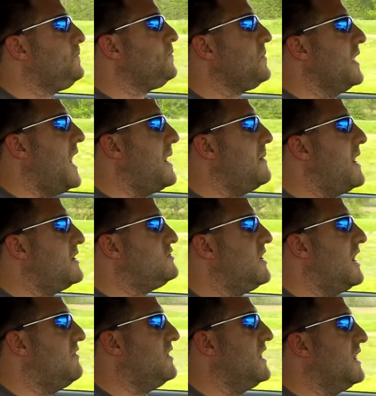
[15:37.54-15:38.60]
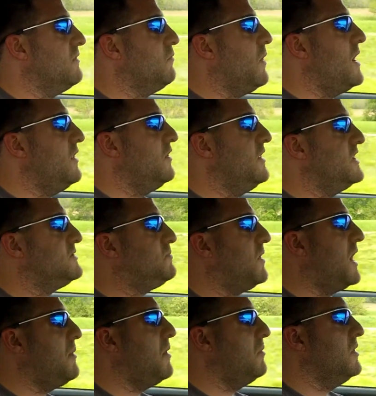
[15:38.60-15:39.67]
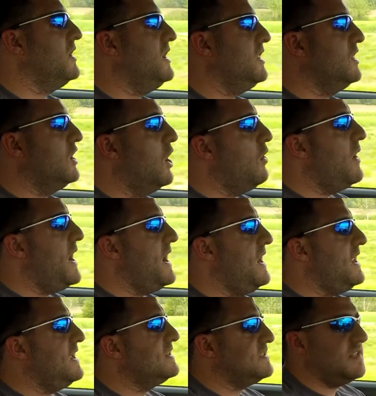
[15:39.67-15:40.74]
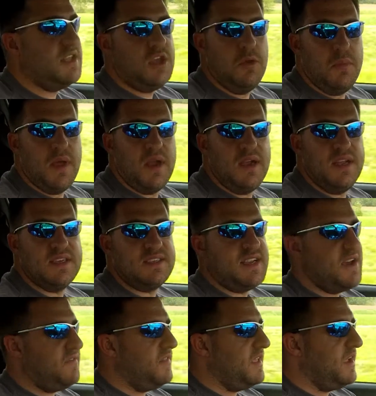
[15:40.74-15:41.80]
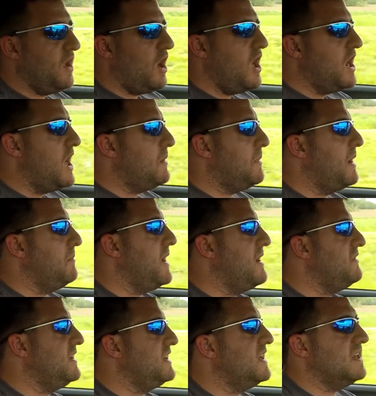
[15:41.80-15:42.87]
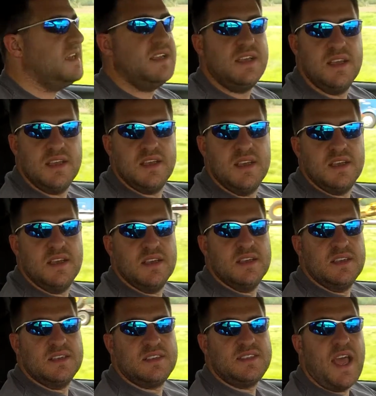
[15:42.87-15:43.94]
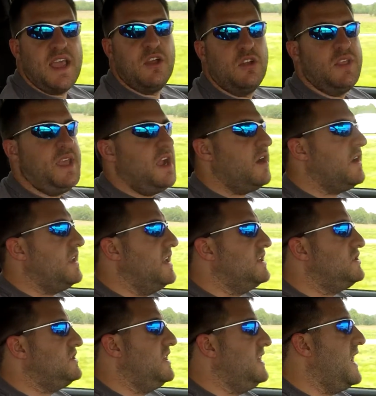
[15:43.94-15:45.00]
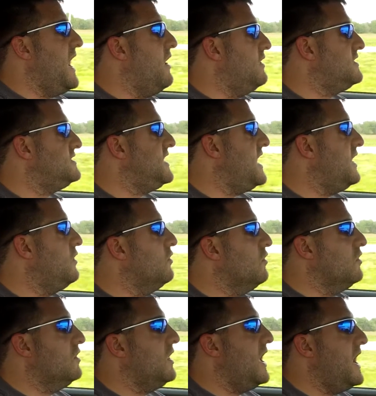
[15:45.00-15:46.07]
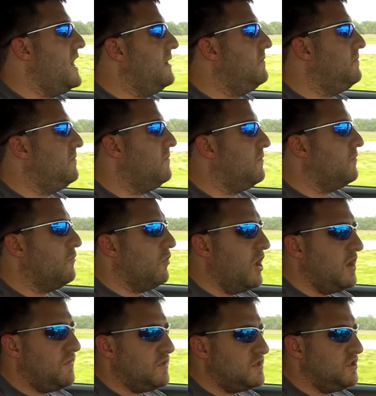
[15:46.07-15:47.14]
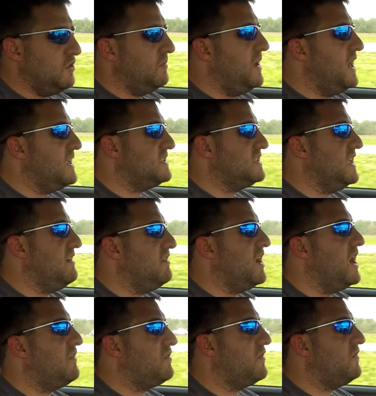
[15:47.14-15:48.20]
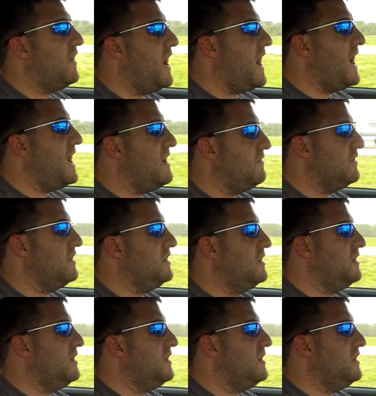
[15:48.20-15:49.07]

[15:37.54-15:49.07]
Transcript: I'm not traveling in weather that's probably low 80s, and the humidity has definitely gone up. I'm having to cycle the air conditioning now to stay cool. I run it for 2 minutes, leave it off for 5, and